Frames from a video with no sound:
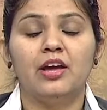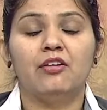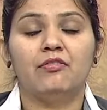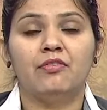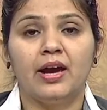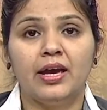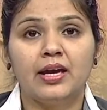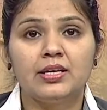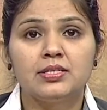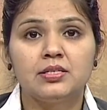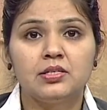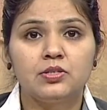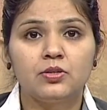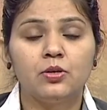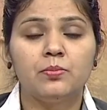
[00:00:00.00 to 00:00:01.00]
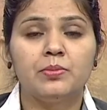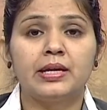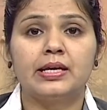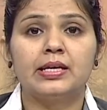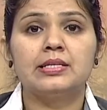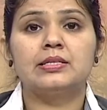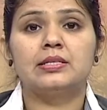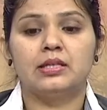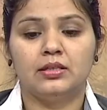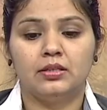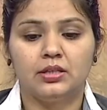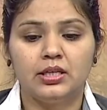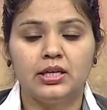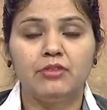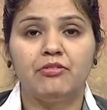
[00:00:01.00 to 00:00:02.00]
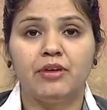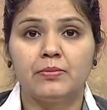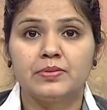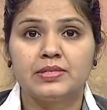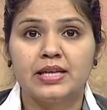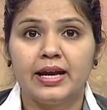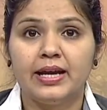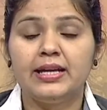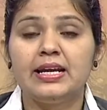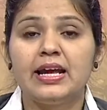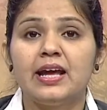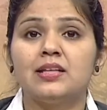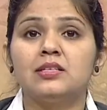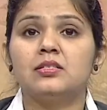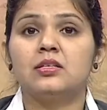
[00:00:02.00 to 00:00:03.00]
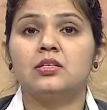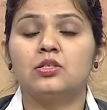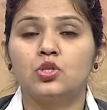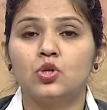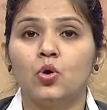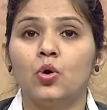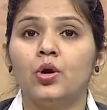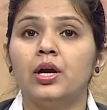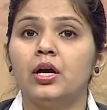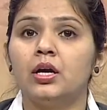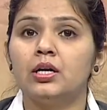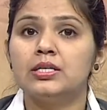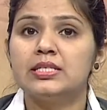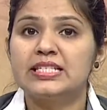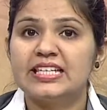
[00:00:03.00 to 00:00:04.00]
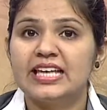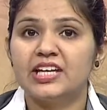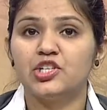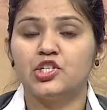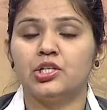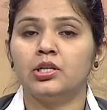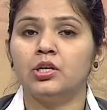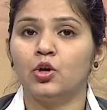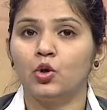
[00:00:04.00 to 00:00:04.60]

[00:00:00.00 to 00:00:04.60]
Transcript: Why is it so? Because the website has stored a session